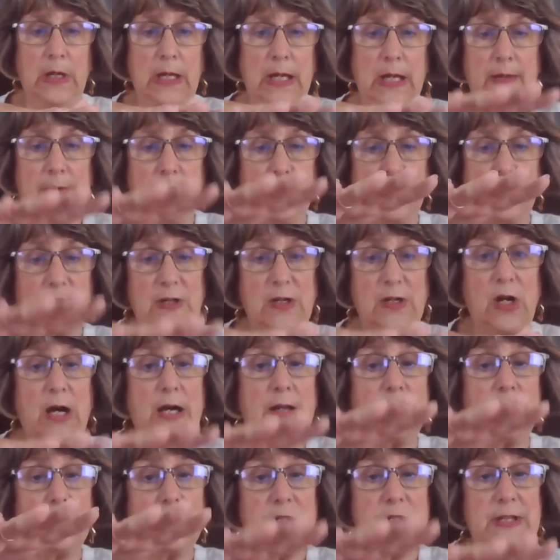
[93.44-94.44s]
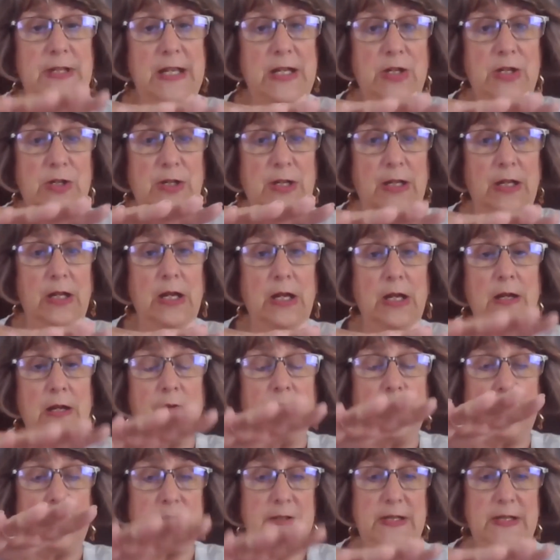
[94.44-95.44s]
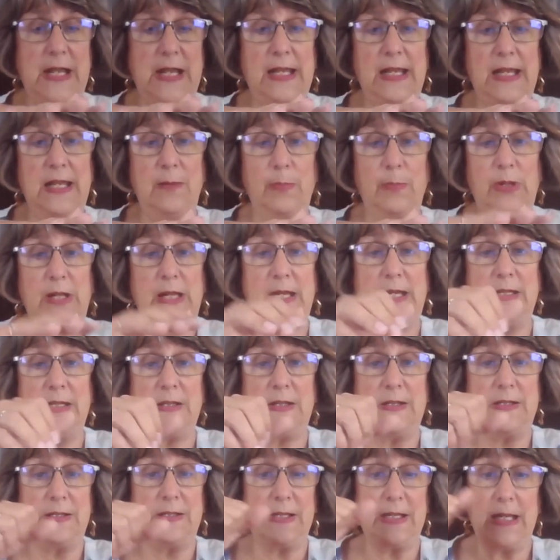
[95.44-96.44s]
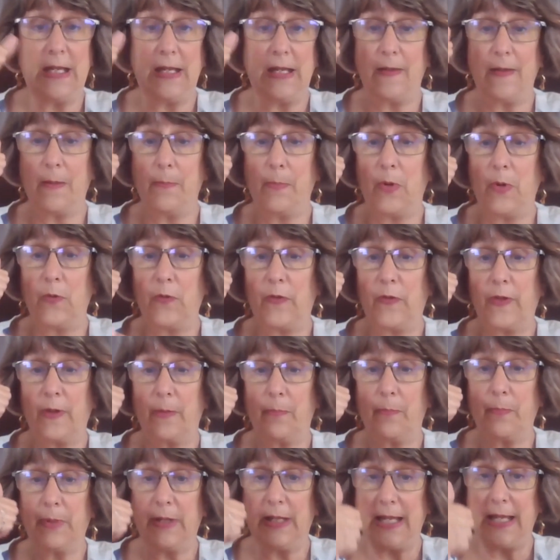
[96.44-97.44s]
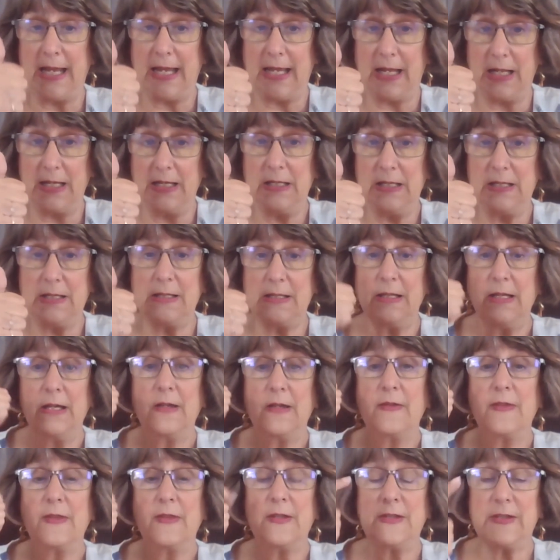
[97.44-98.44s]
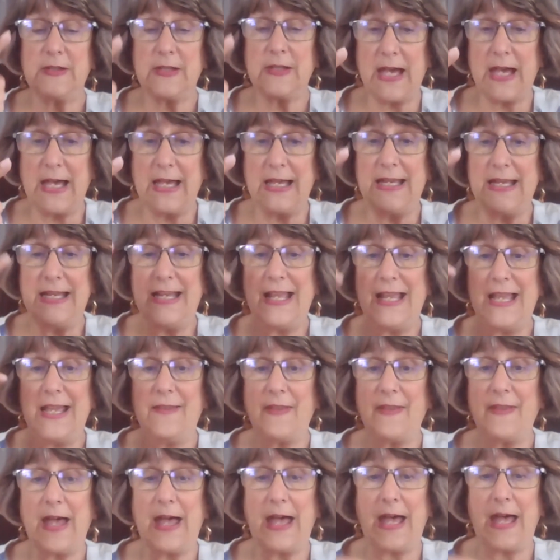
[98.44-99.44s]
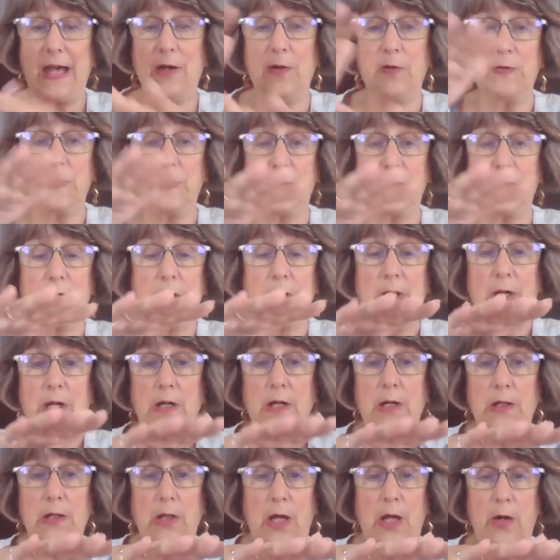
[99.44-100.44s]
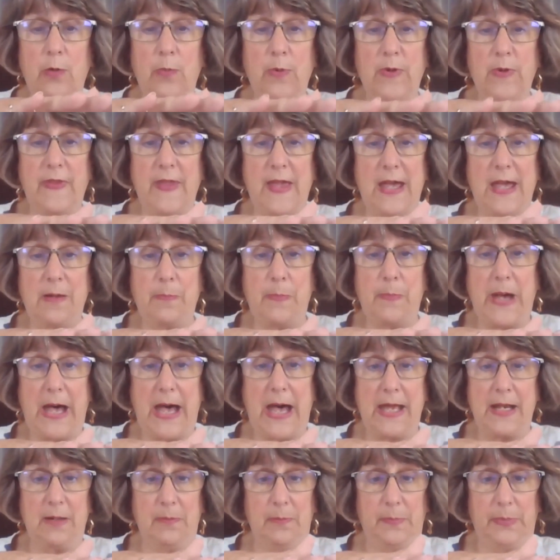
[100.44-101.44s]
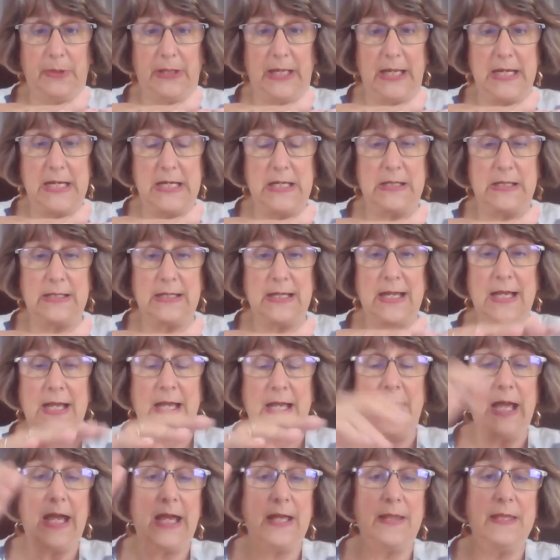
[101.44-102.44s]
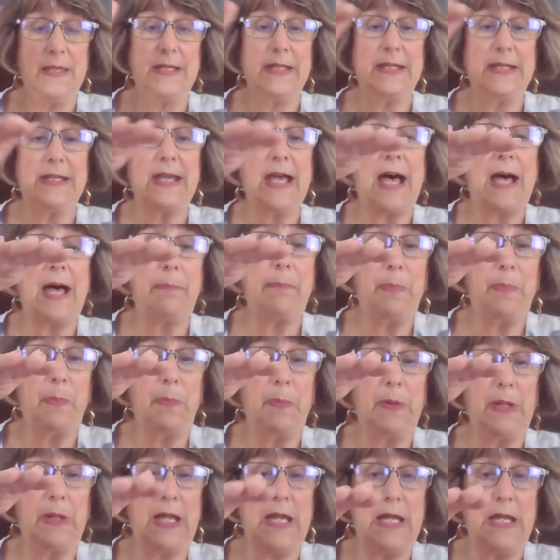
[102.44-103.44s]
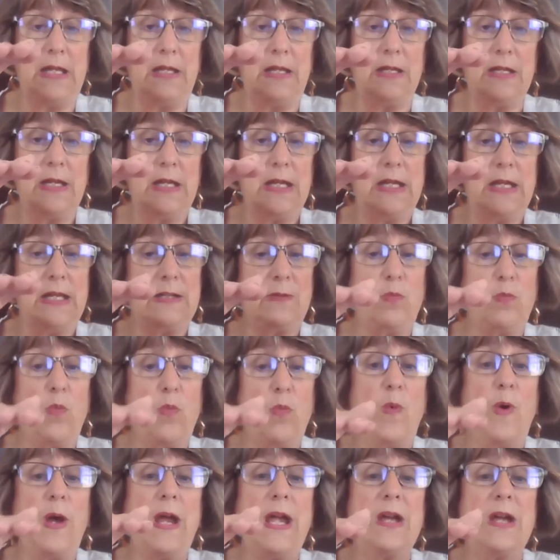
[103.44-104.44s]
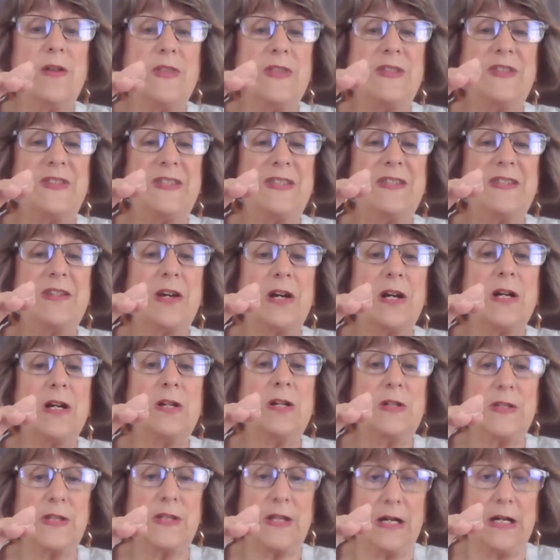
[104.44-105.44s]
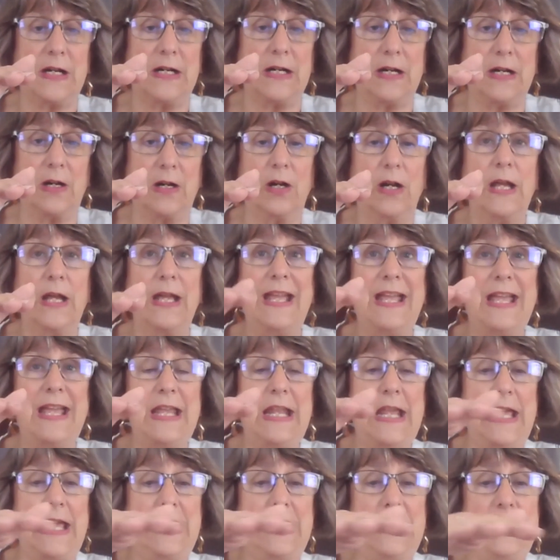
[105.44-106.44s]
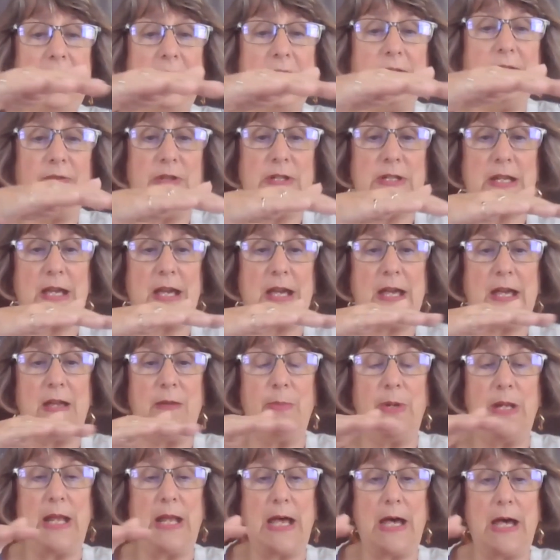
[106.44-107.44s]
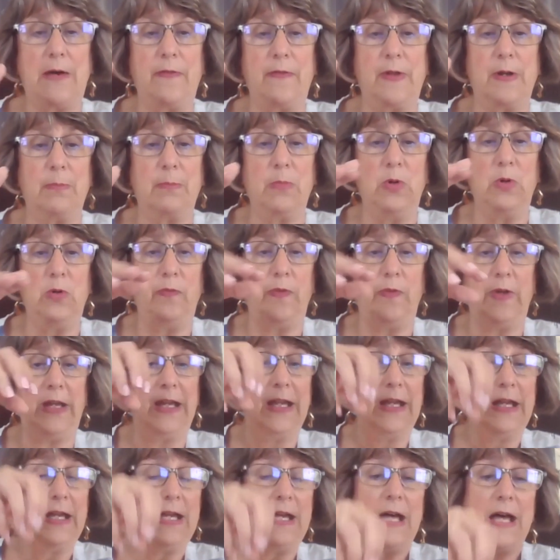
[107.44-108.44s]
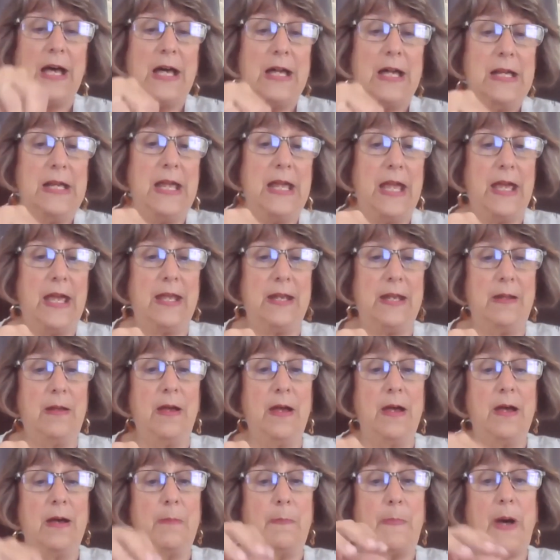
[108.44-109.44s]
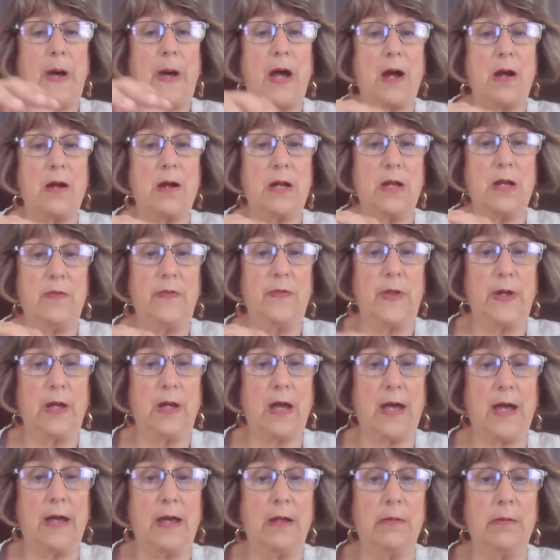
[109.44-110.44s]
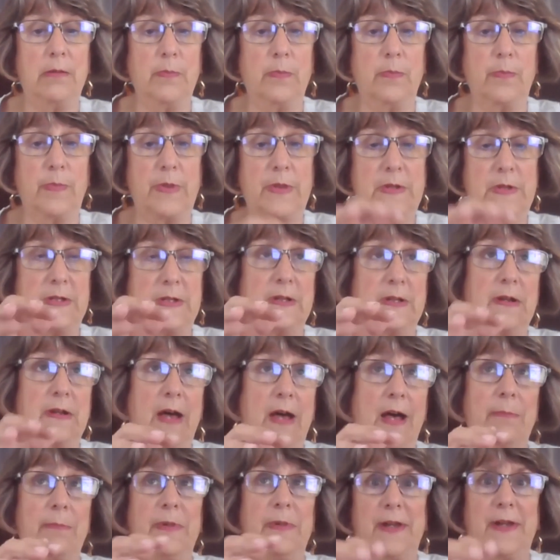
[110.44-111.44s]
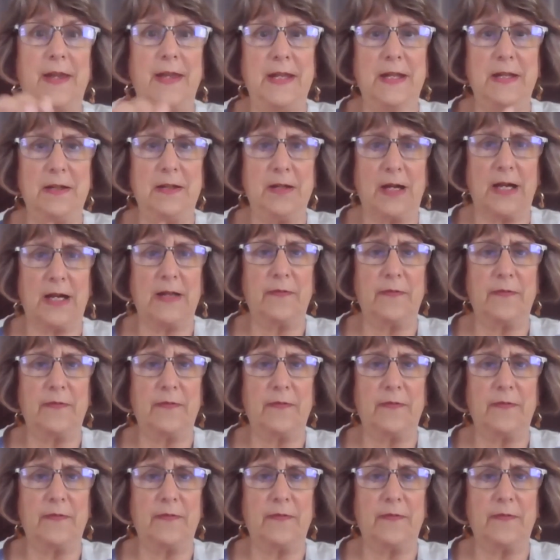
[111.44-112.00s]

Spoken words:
And there's a conversation that's taking place in both the planet, the sign, and the house, along with that bottom plate. And the top plate is where the stars are at any given time and how they're moving. Again, part of this complicated